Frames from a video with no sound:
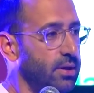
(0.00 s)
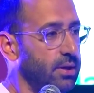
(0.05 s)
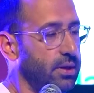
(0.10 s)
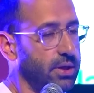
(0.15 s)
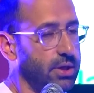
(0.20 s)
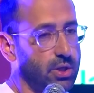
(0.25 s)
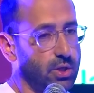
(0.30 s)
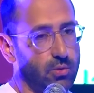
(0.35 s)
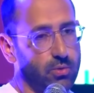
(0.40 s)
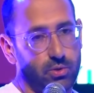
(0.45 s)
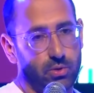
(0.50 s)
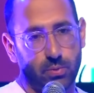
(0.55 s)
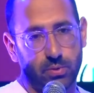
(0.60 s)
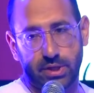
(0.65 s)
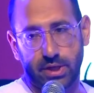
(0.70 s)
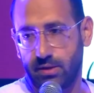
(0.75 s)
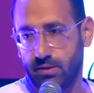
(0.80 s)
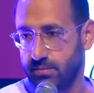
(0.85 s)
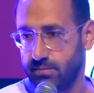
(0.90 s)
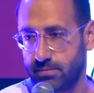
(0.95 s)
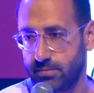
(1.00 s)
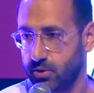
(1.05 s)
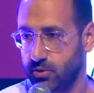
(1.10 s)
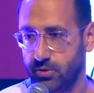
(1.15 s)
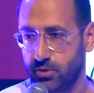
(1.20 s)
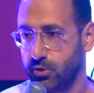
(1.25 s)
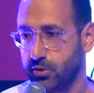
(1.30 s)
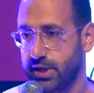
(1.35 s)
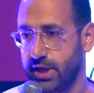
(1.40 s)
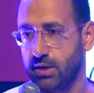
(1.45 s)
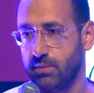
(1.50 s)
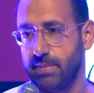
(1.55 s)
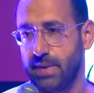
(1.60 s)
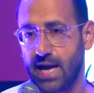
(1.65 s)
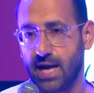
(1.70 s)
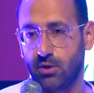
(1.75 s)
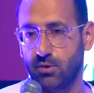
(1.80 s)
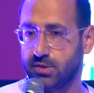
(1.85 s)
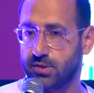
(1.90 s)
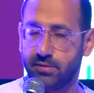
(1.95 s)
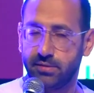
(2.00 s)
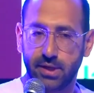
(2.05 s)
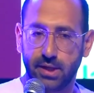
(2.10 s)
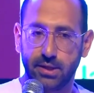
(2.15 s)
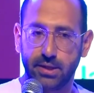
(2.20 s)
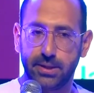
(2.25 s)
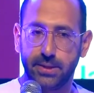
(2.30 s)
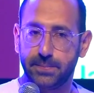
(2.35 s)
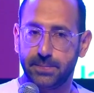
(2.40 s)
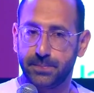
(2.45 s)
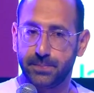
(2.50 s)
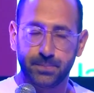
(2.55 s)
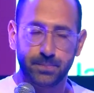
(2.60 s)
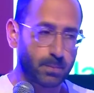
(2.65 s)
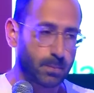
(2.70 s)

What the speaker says: you'll take Magnus and tell him,